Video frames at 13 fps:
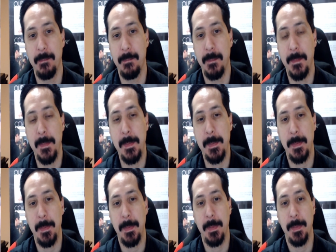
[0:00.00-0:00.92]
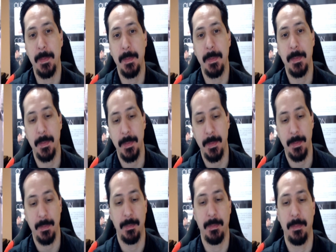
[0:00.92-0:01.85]

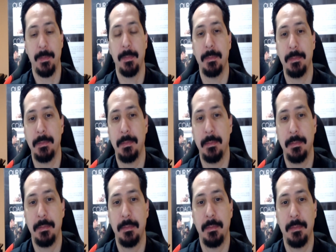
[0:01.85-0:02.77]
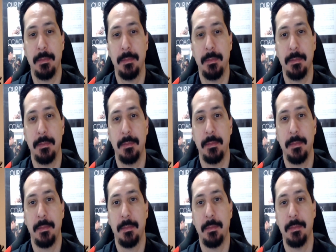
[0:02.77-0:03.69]

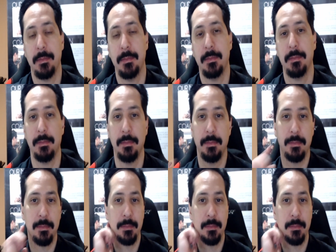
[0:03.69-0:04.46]
This person isn't speaking.